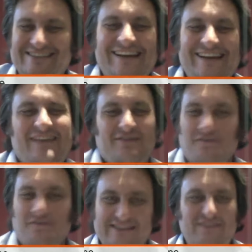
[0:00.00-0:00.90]
I thought
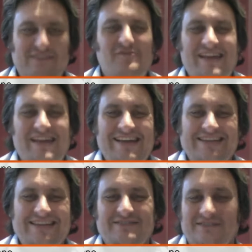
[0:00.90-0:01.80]
that's for me, so I
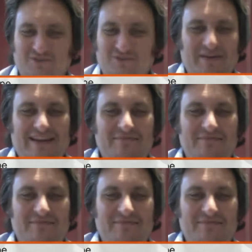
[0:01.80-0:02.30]
started stripping down my